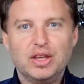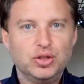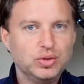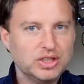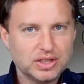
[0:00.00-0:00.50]

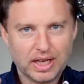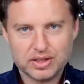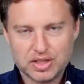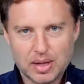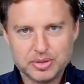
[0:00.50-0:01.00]
You need to get
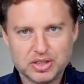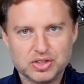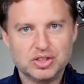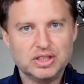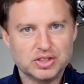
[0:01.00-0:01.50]
on top of
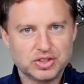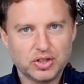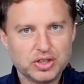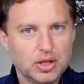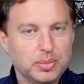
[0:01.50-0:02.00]
this. You need to
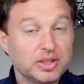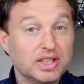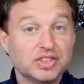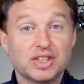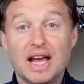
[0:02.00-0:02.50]
study up on this.